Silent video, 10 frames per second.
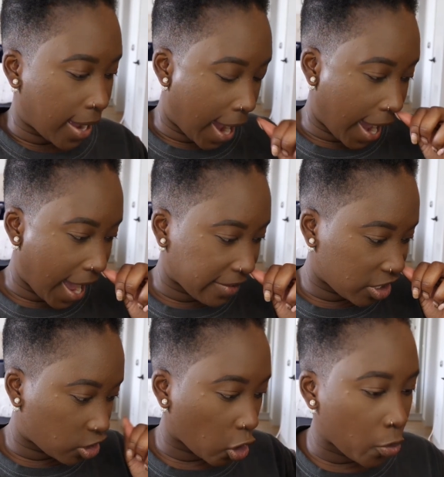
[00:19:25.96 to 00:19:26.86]
I have
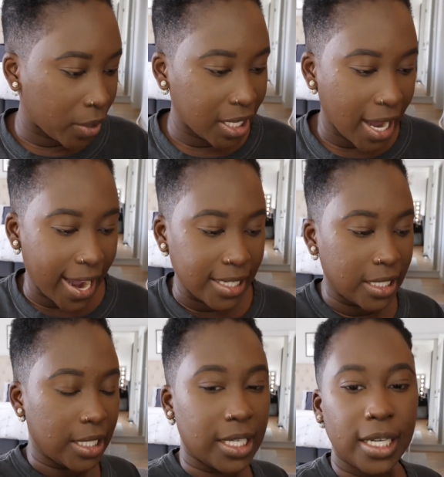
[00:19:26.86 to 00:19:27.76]
so many
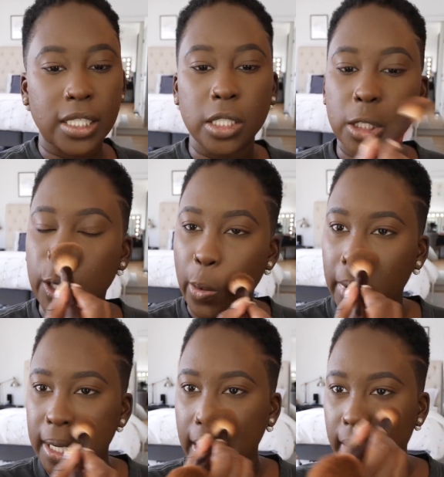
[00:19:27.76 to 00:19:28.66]
ideas and so
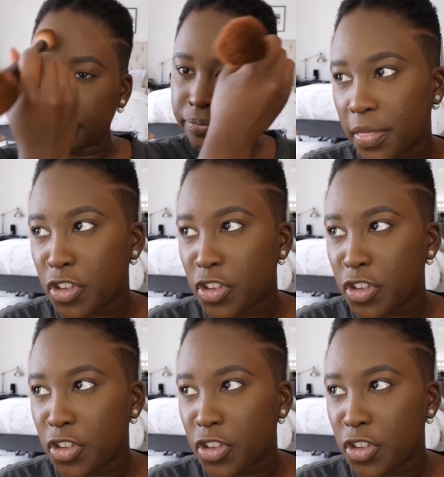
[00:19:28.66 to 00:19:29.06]
many